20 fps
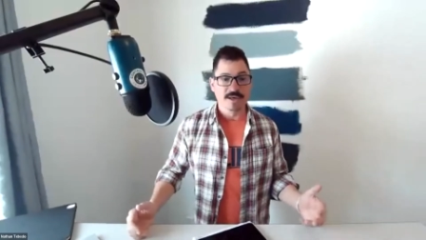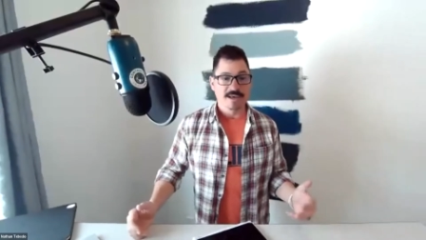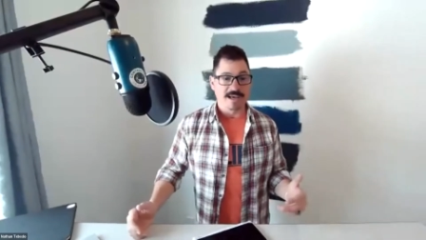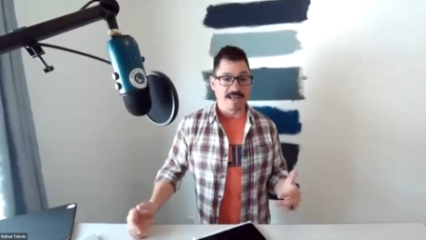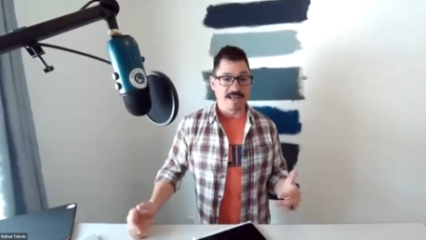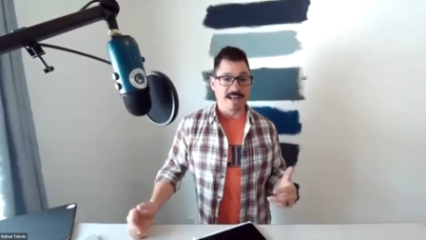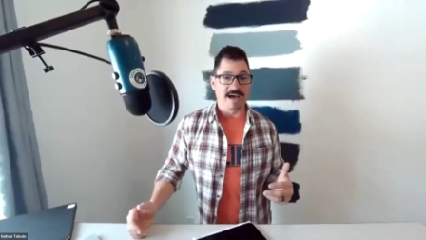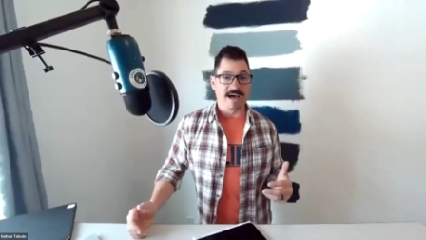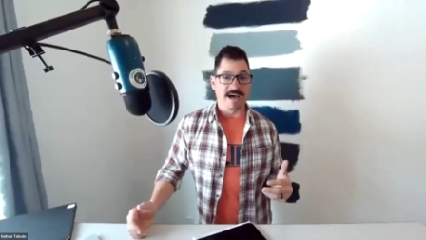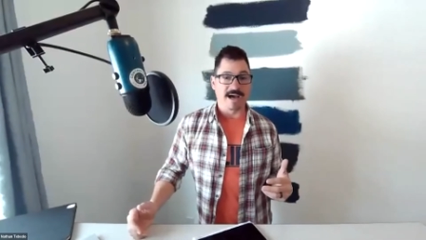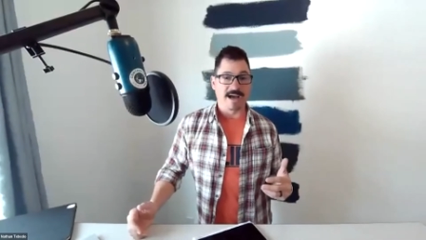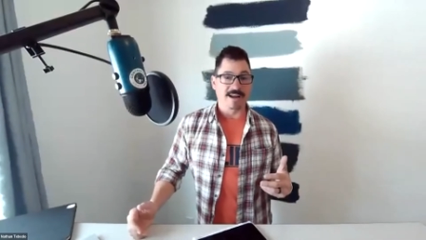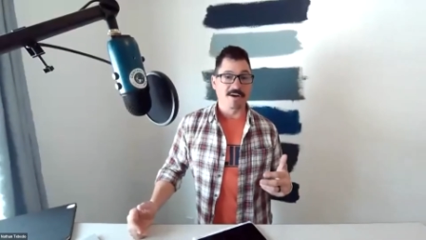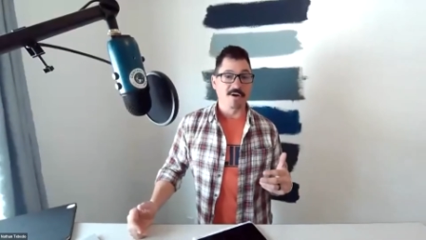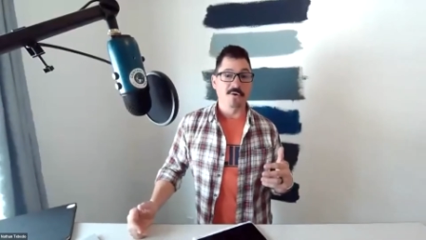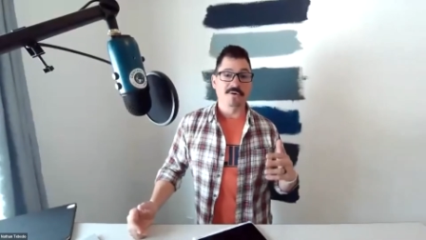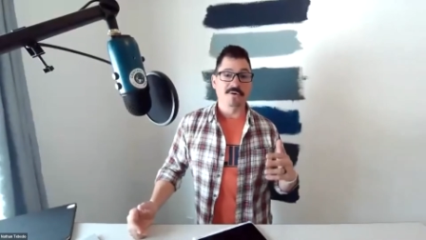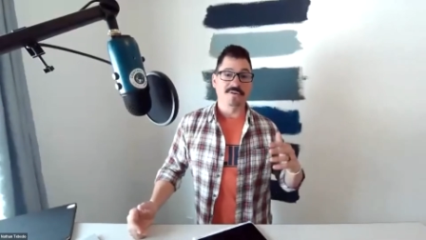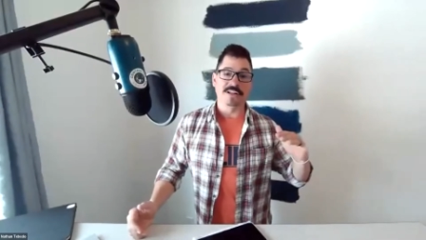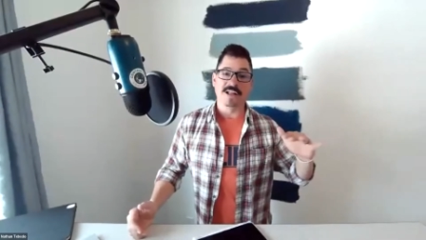and I know
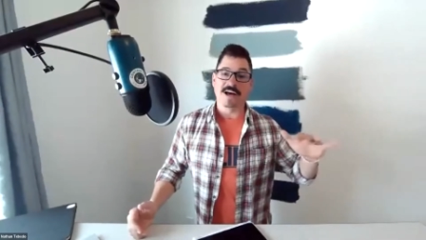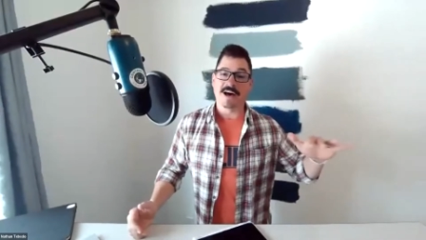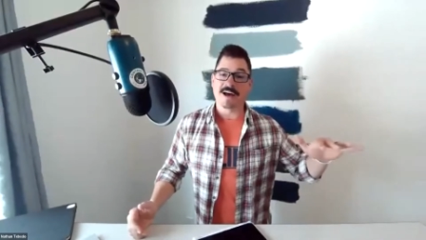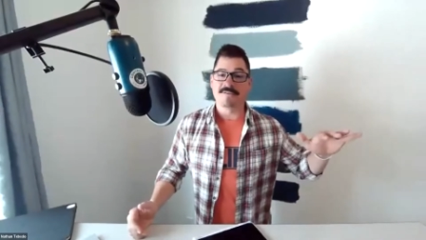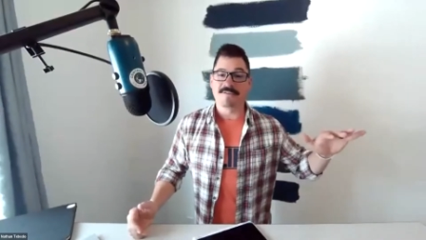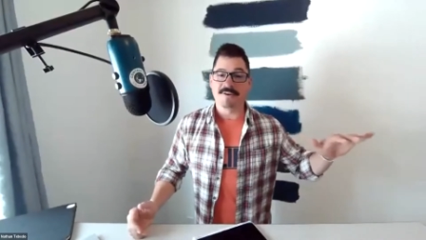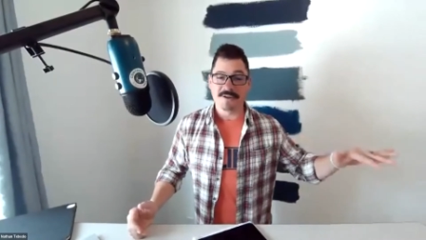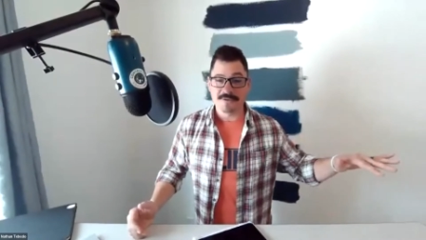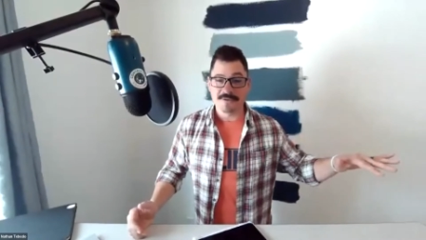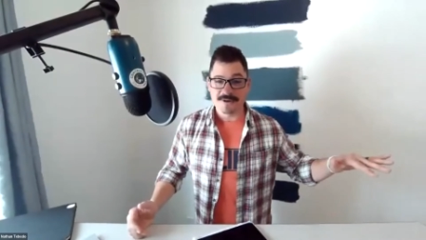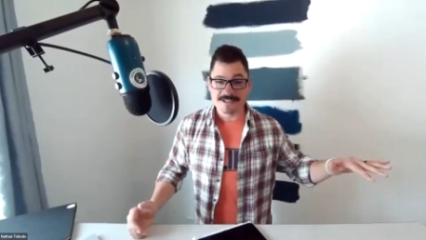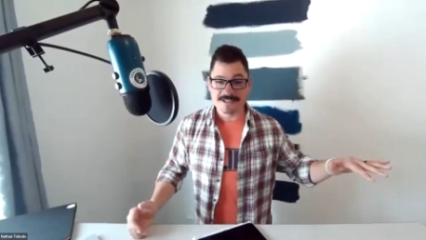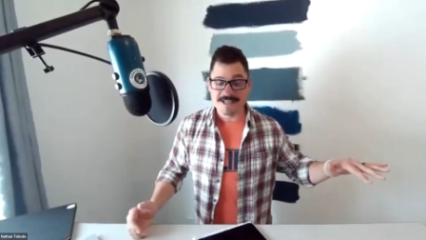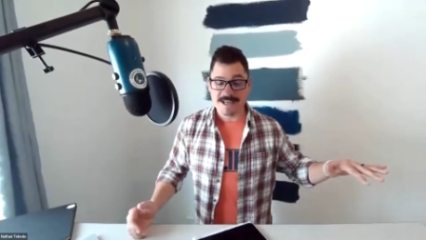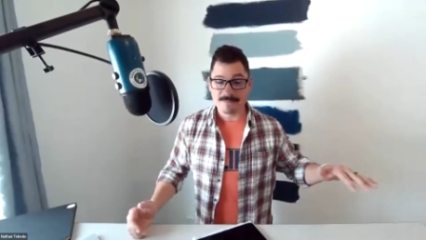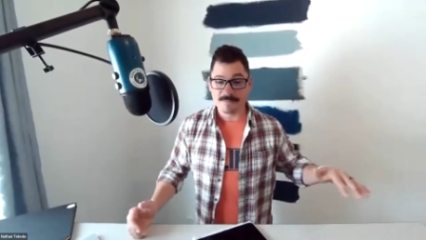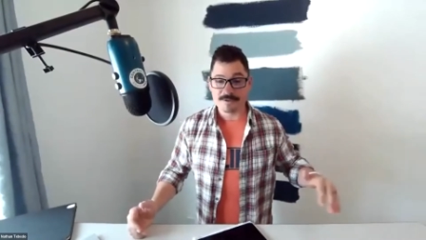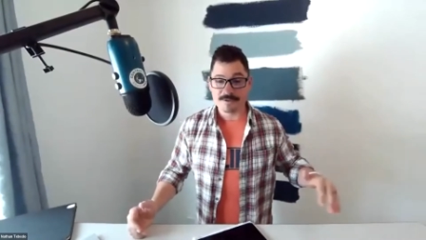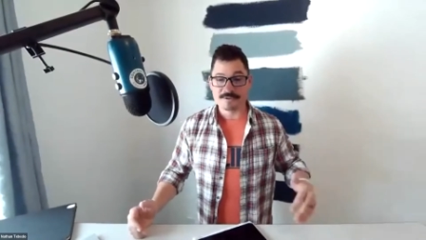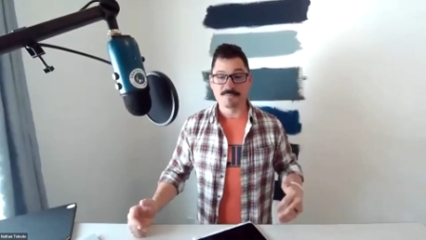of a lot of other
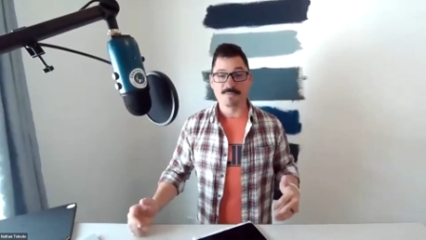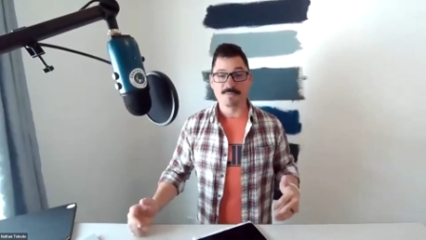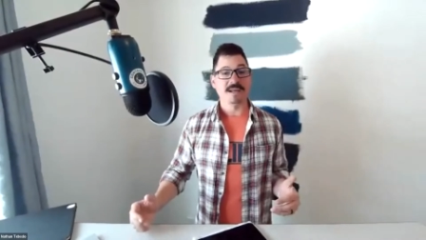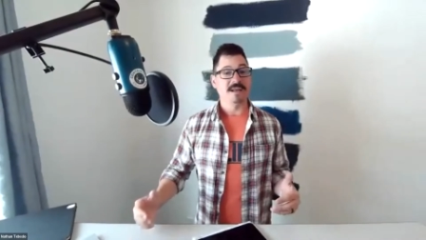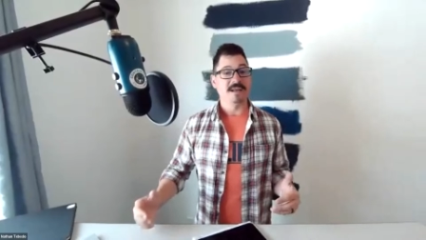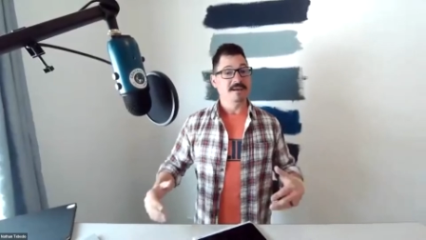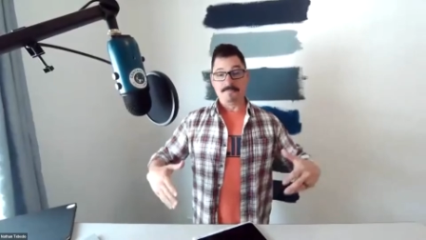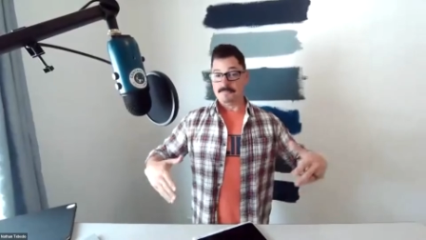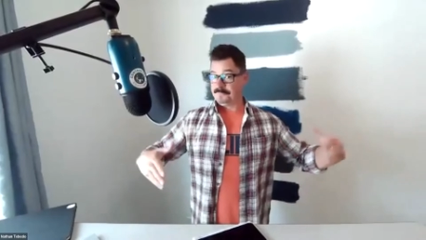examples, but